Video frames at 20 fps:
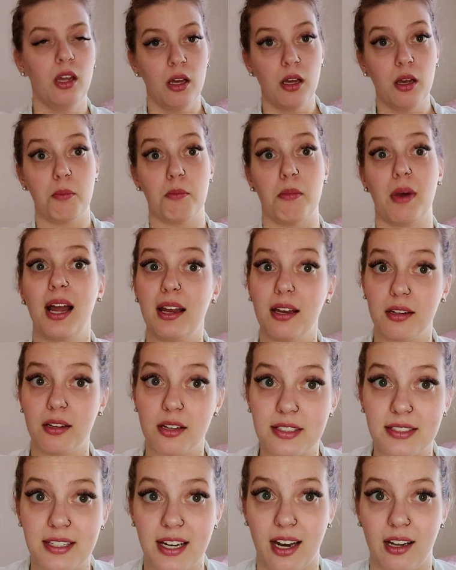My
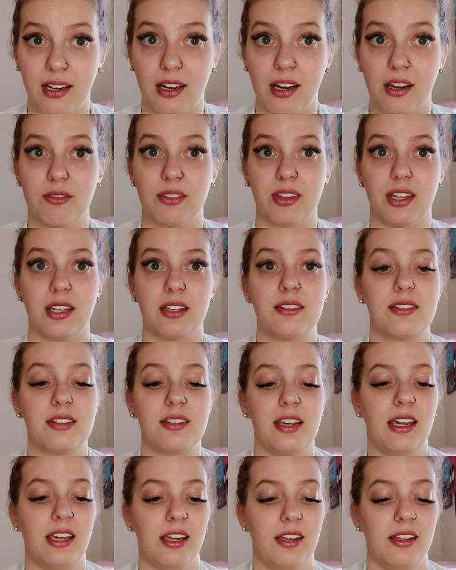understanding of this
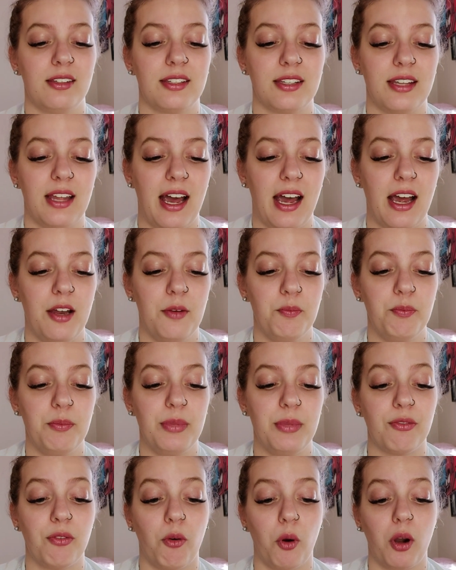is that
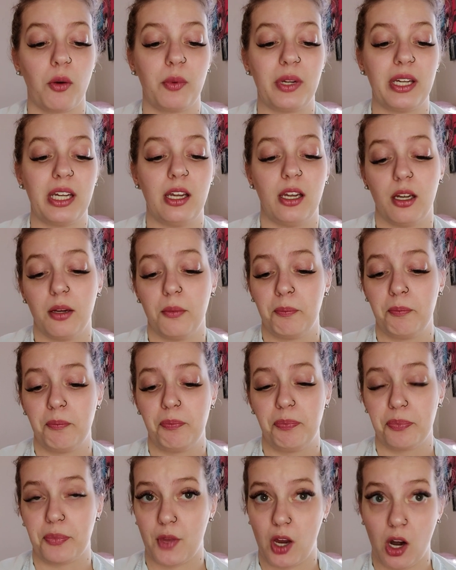before we
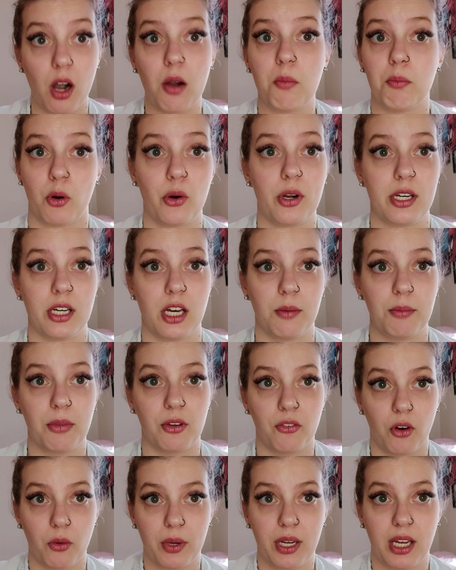are born here,
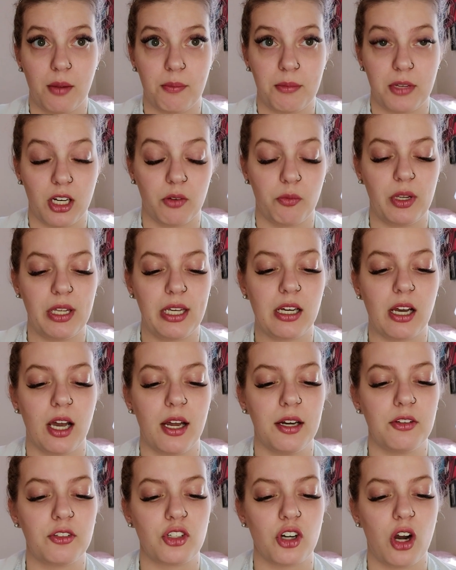before we come here, we kind
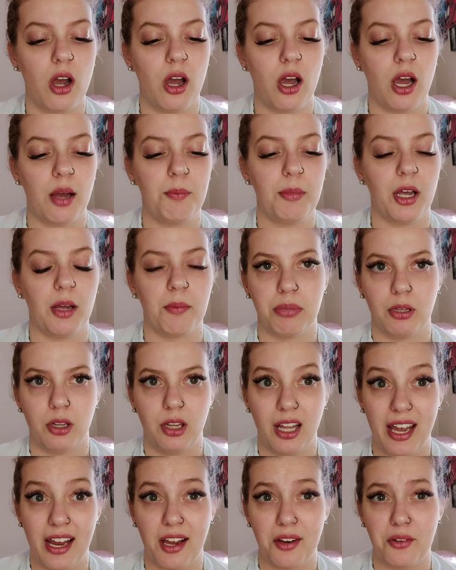of draw up a
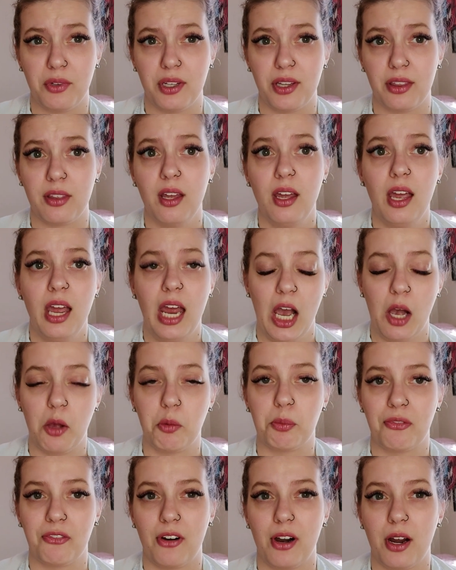plan with help
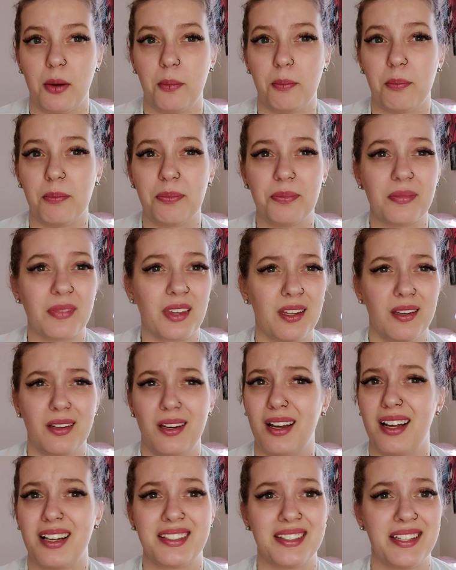from
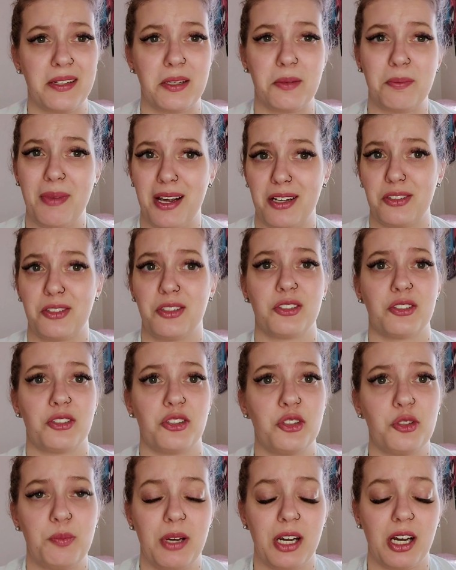ascended masters or
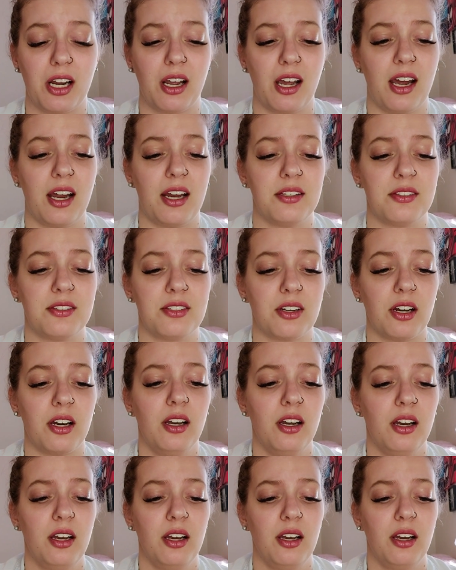spirit guides or
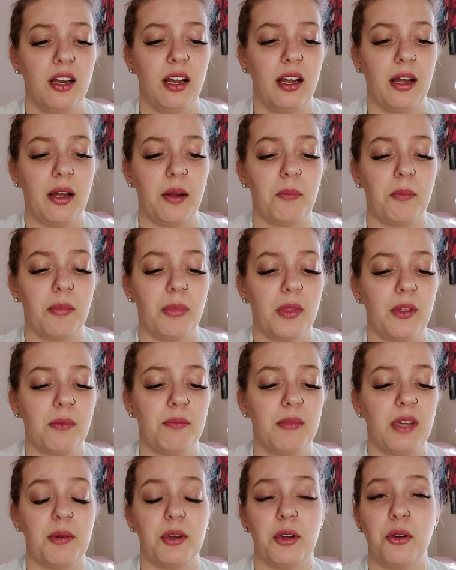
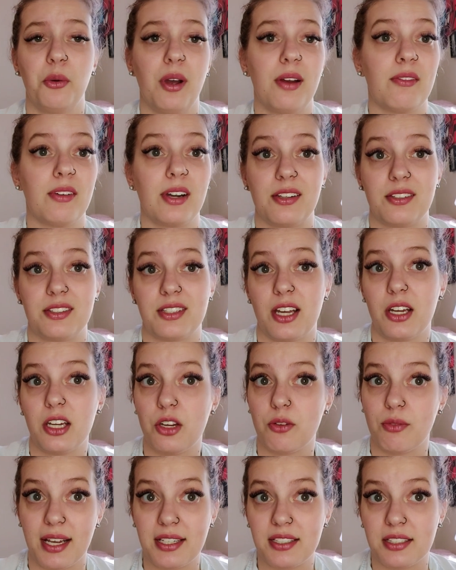maybe whoever it is that you
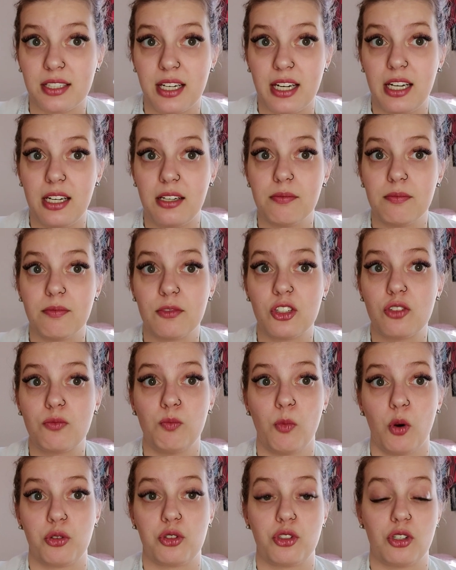resonate
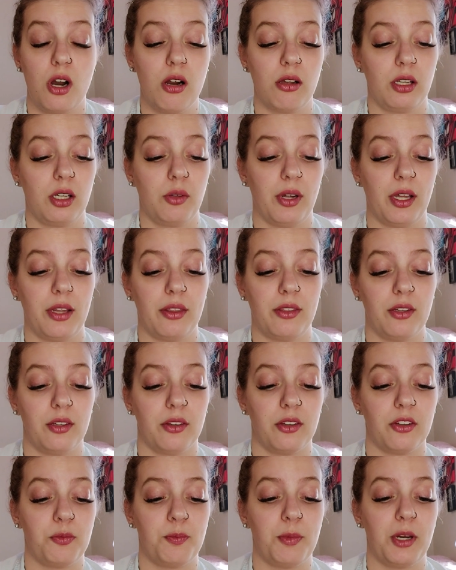most strongly with in
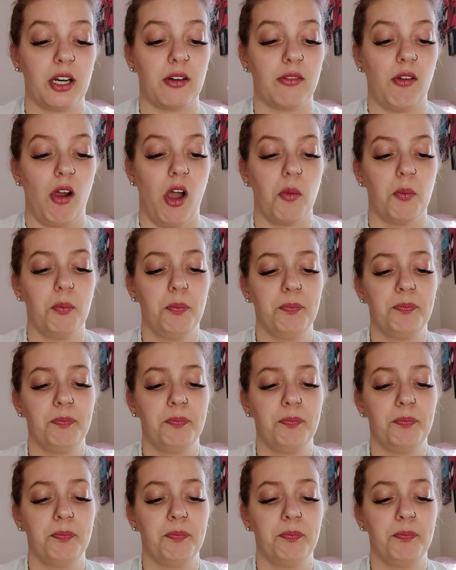the spirit realm.